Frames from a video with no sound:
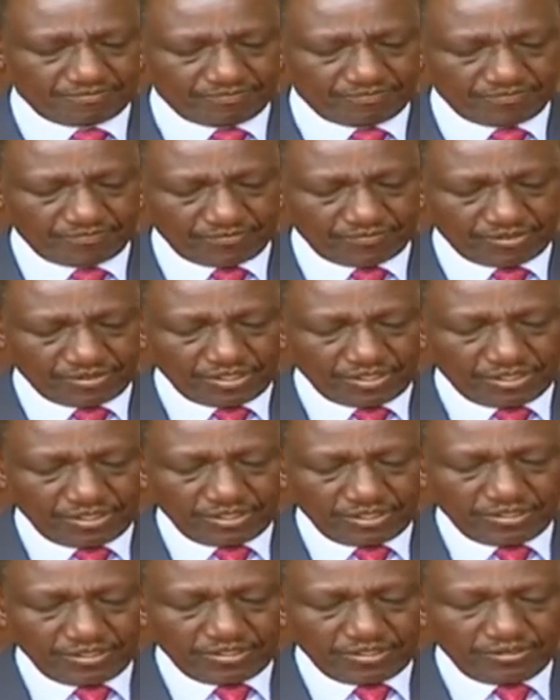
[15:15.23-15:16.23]

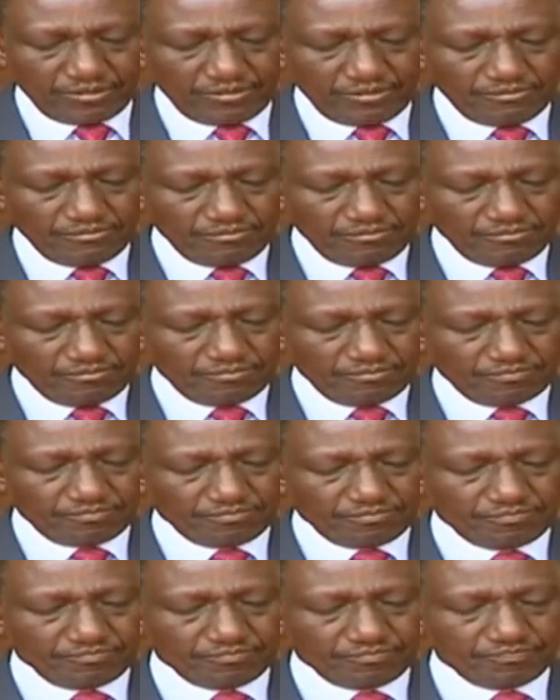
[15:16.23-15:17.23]

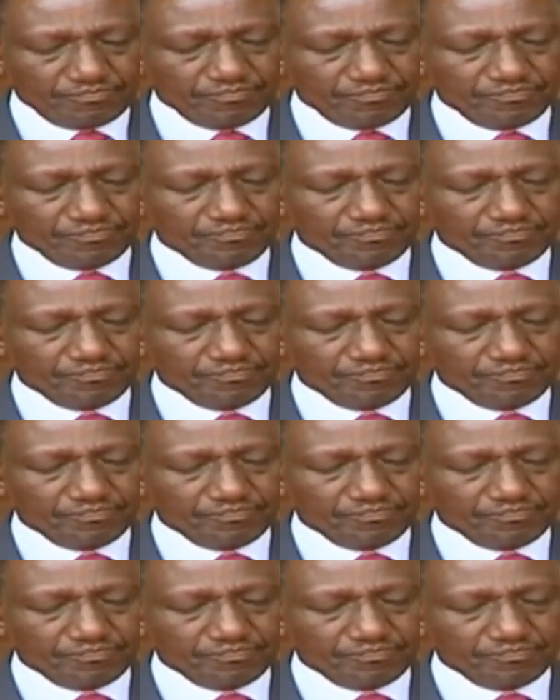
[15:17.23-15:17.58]
Nothing is said.